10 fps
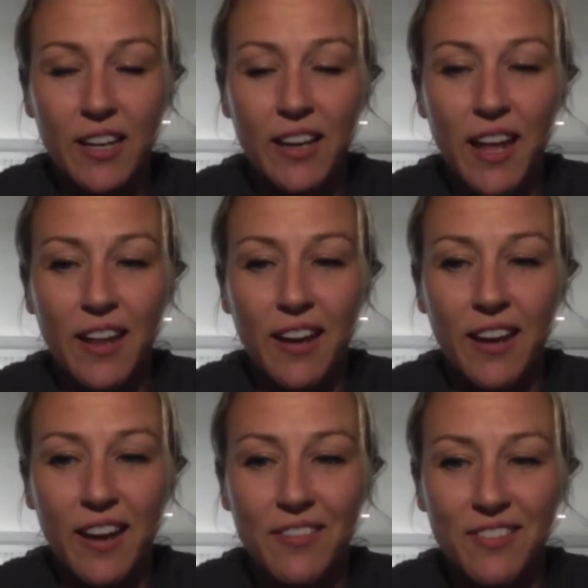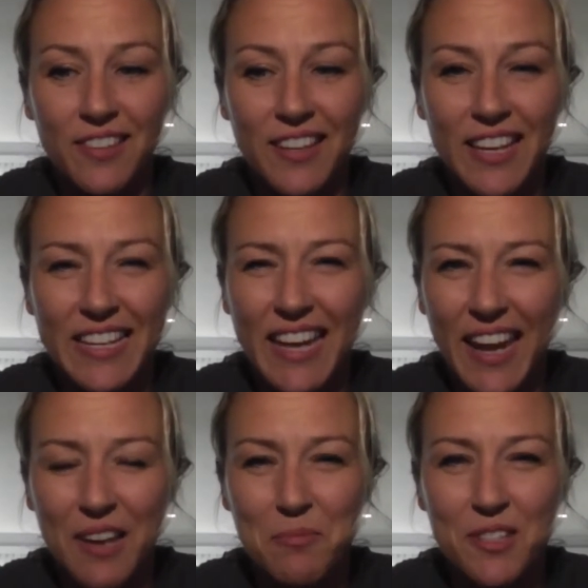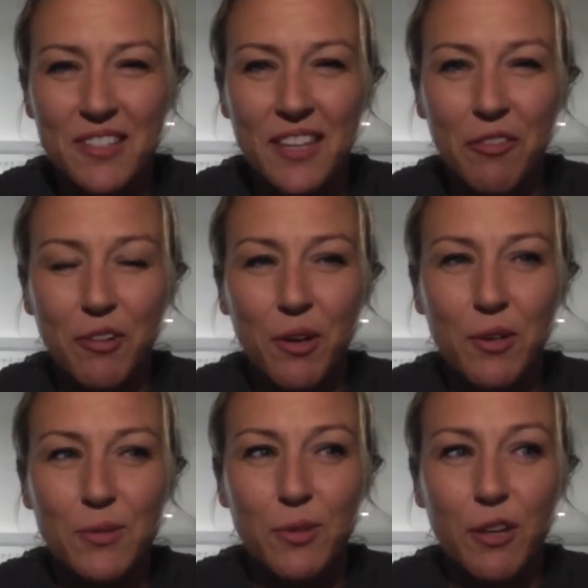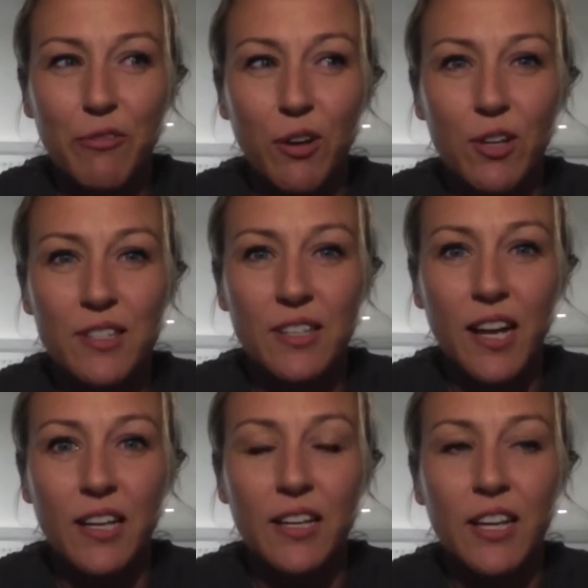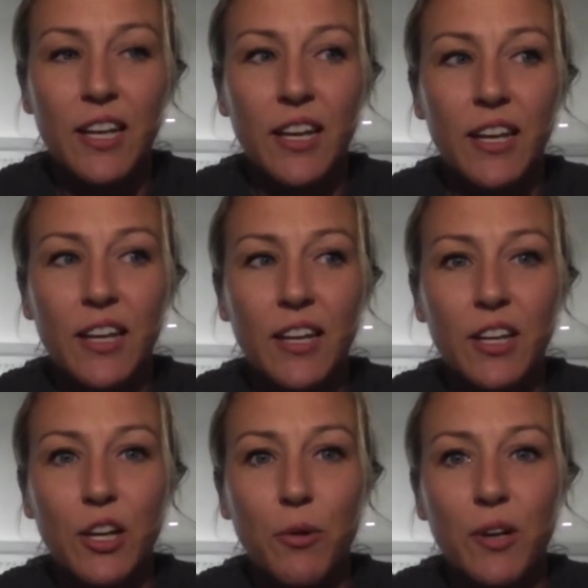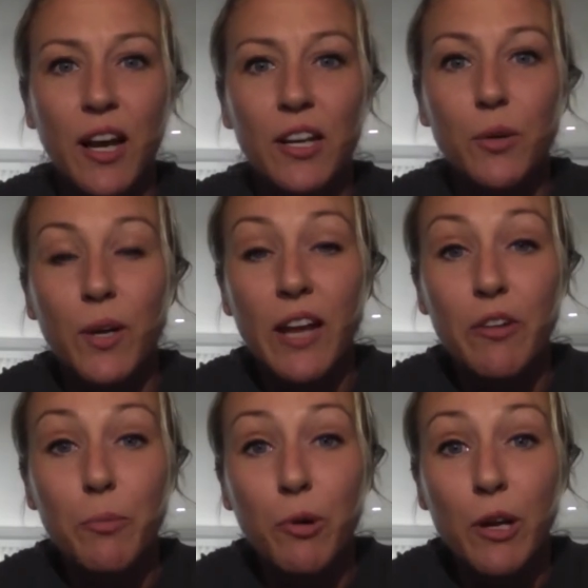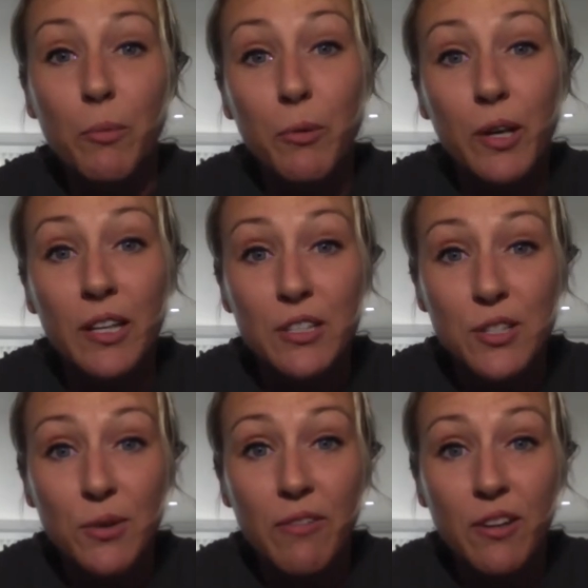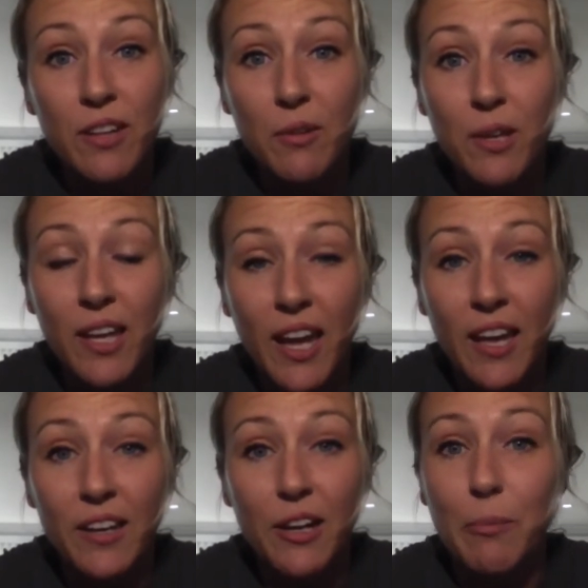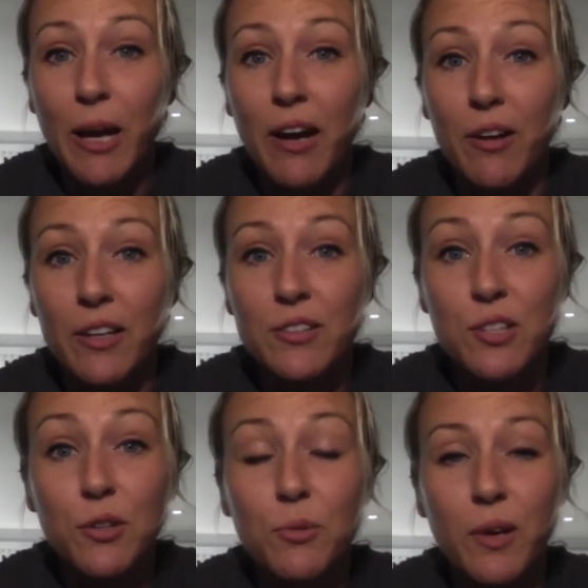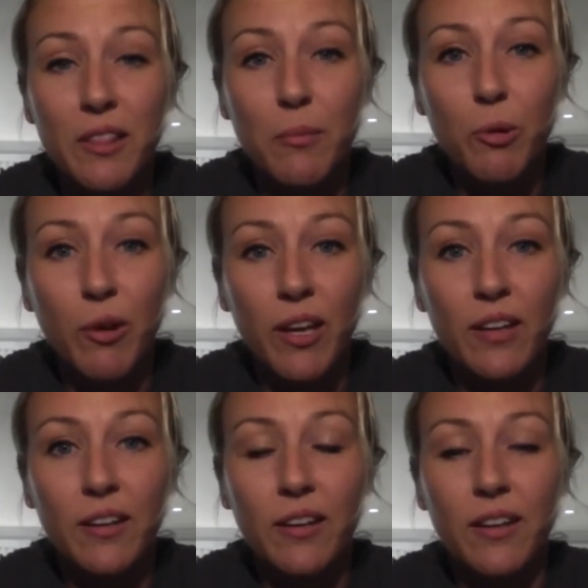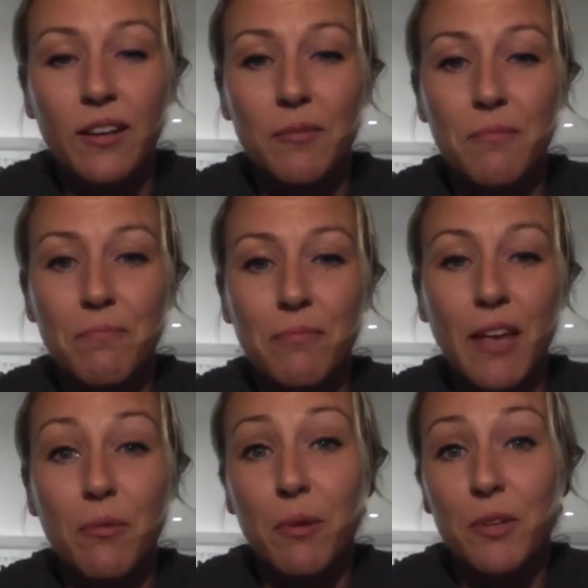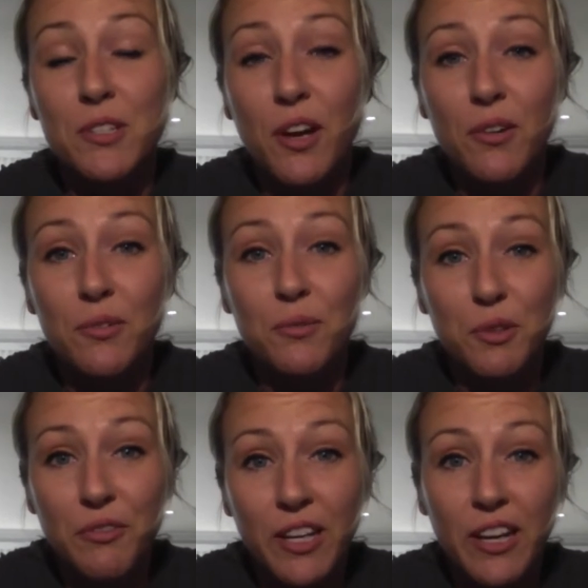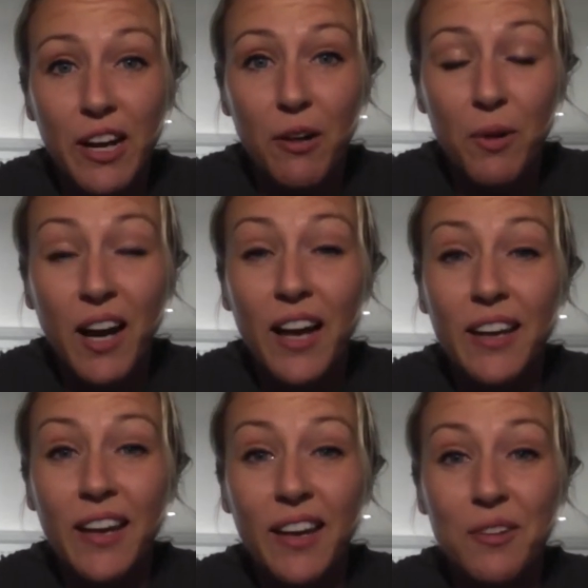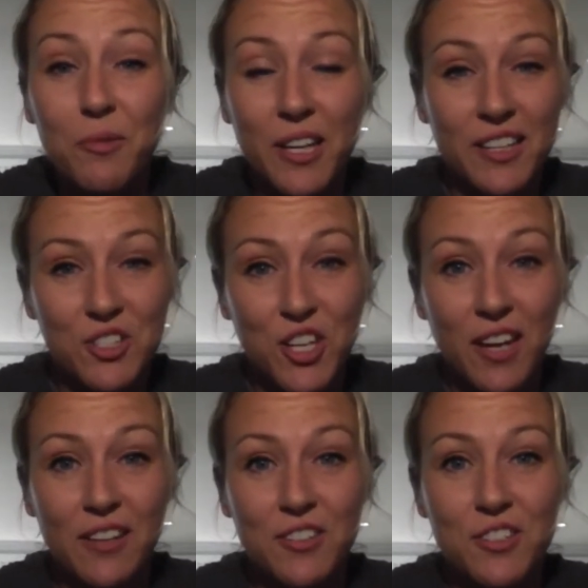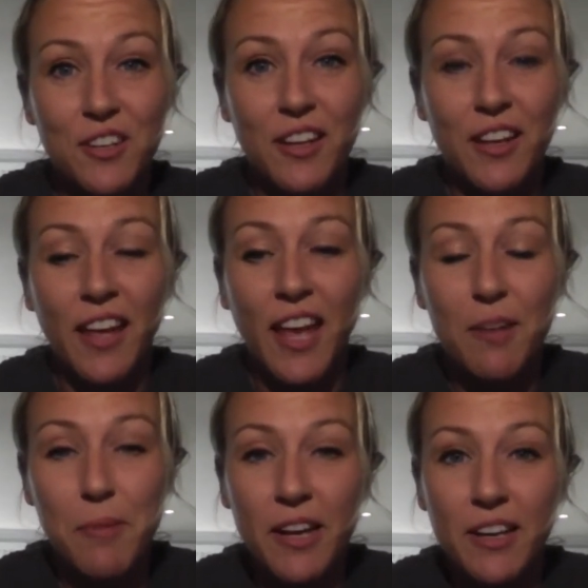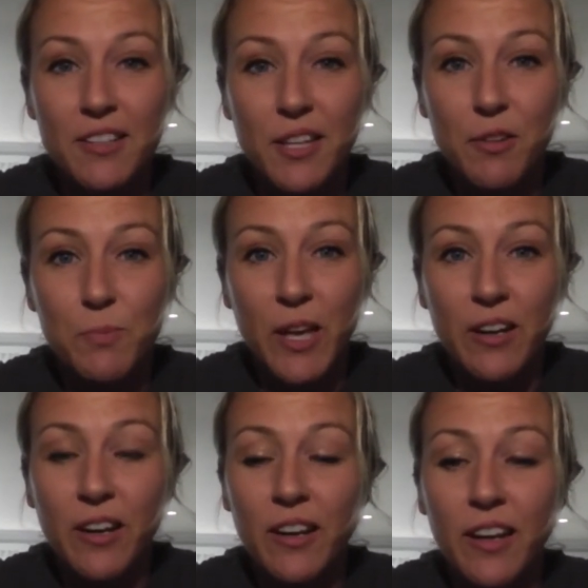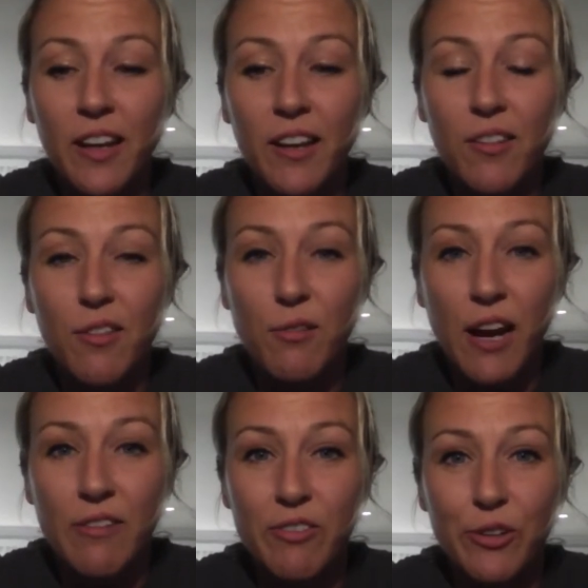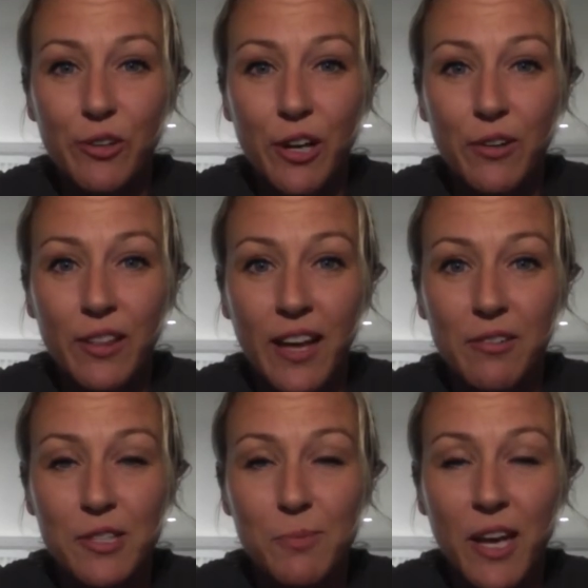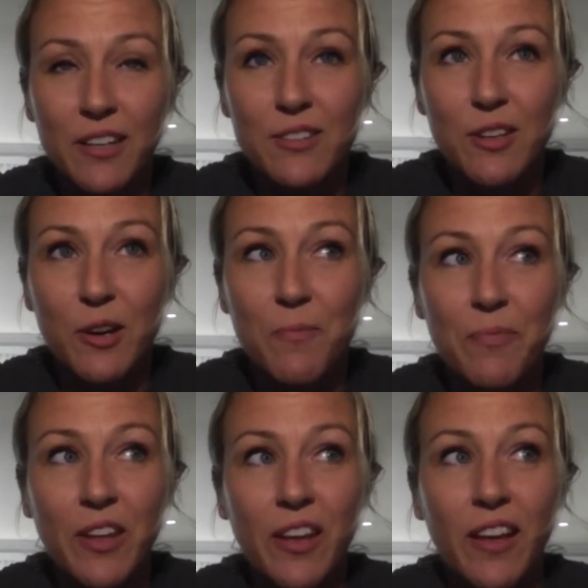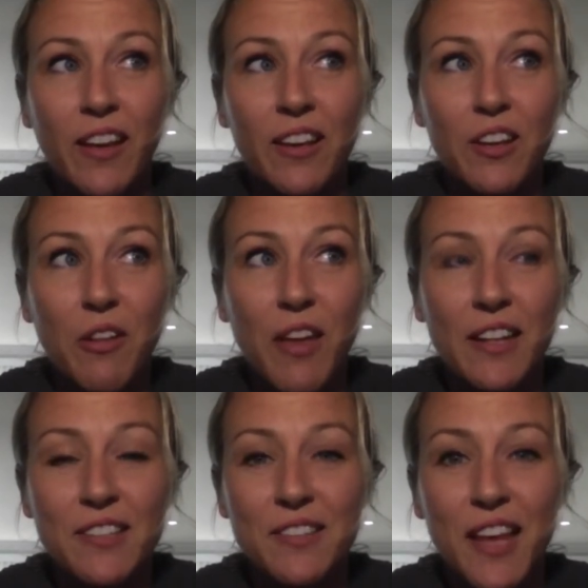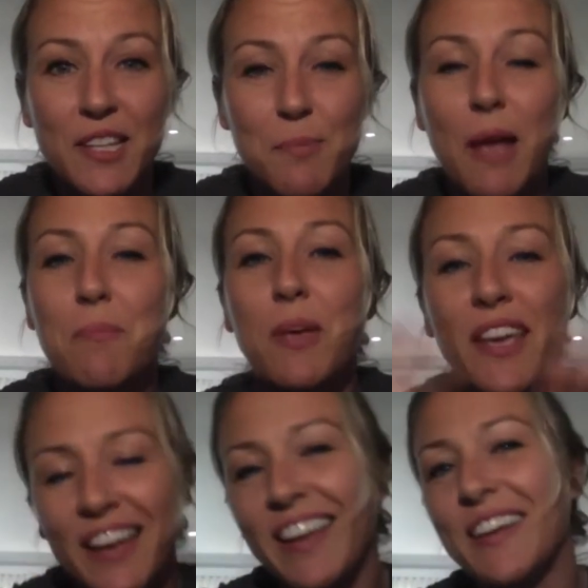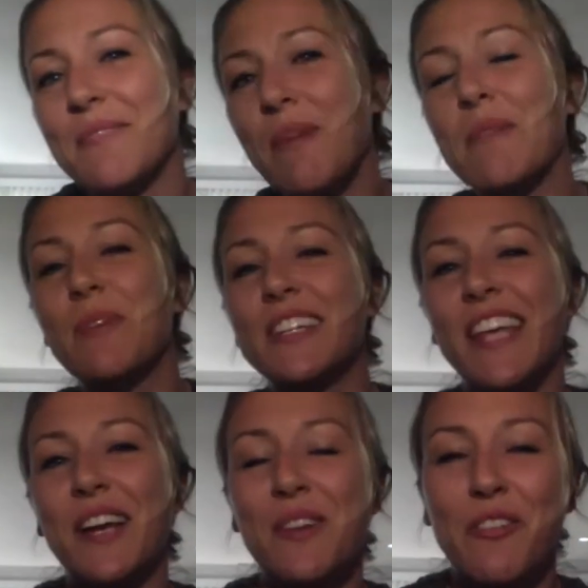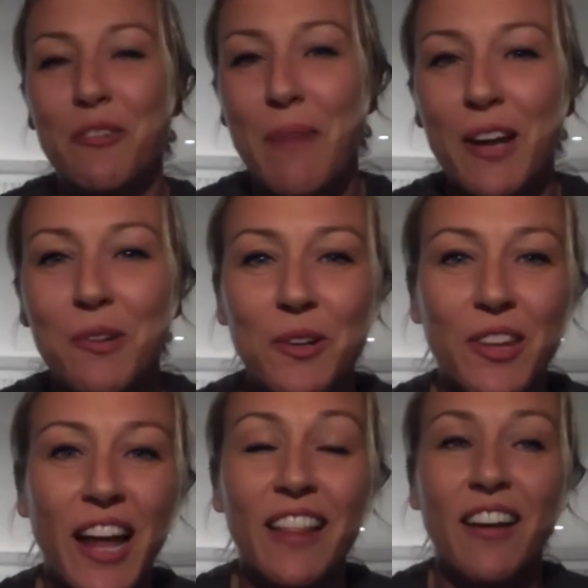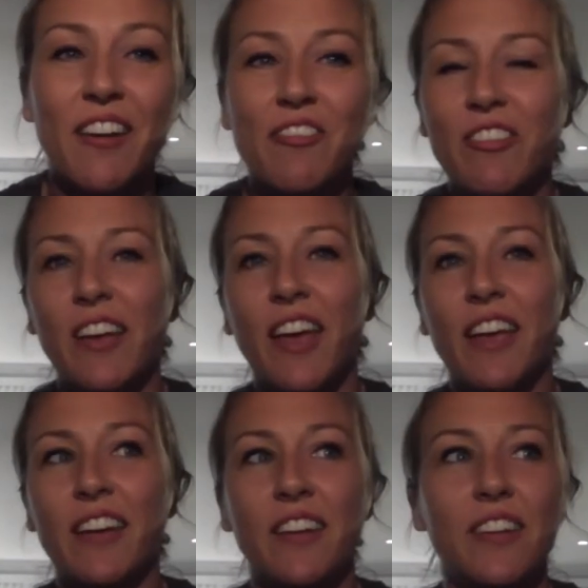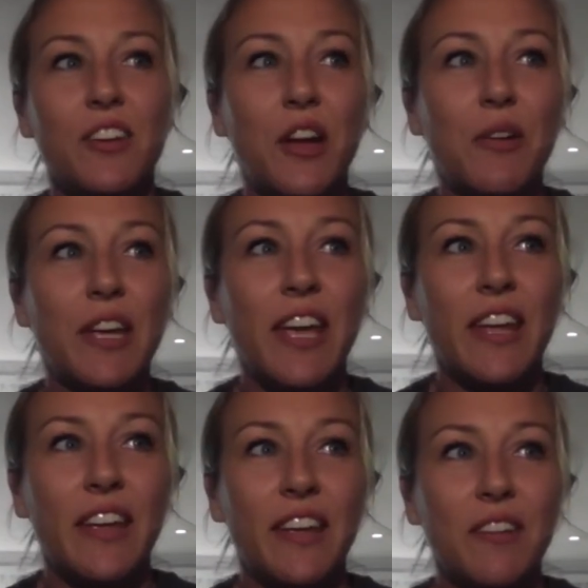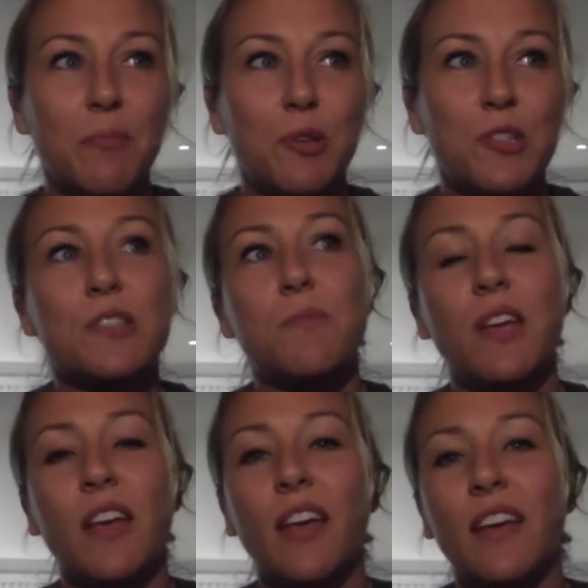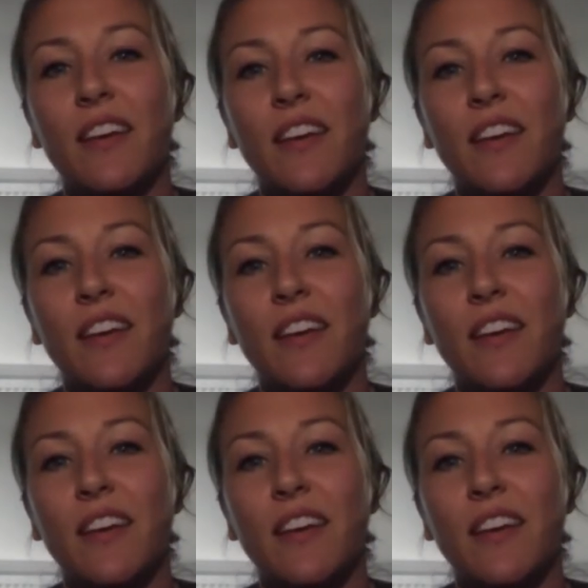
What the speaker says: and in games and stuff, we always really focused on, we're not going to win every point, but we're going to do everything we can in our power to win the point. And when we don't, we'll figure out why, and we can change and make ourselves better and thrive and grow in that respect. So, that's my big takeaway from my quote that I love. And, it pushes me